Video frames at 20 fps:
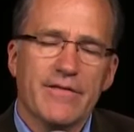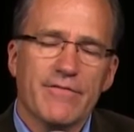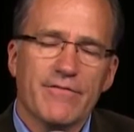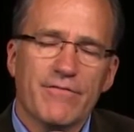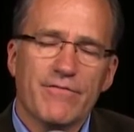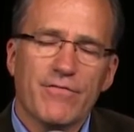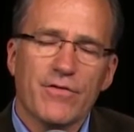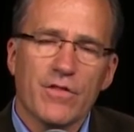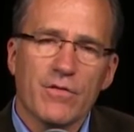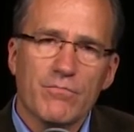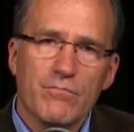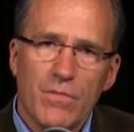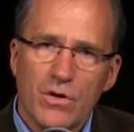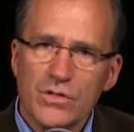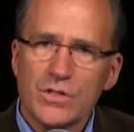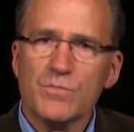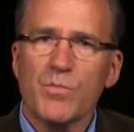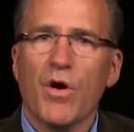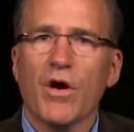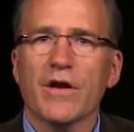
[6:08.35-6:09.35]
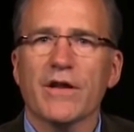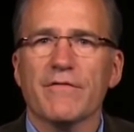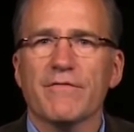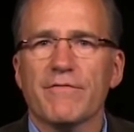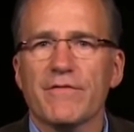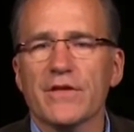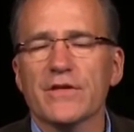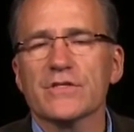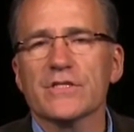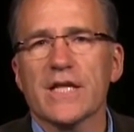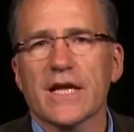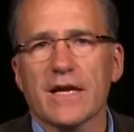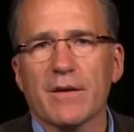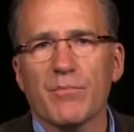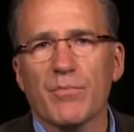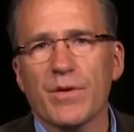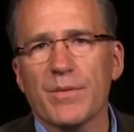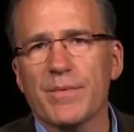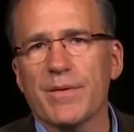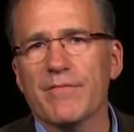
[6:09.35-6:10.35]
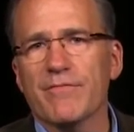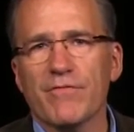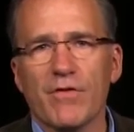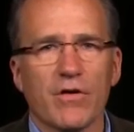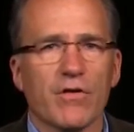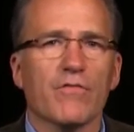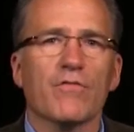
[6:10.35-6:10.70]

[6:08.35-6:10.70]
For the most part, it feels like a premium phone.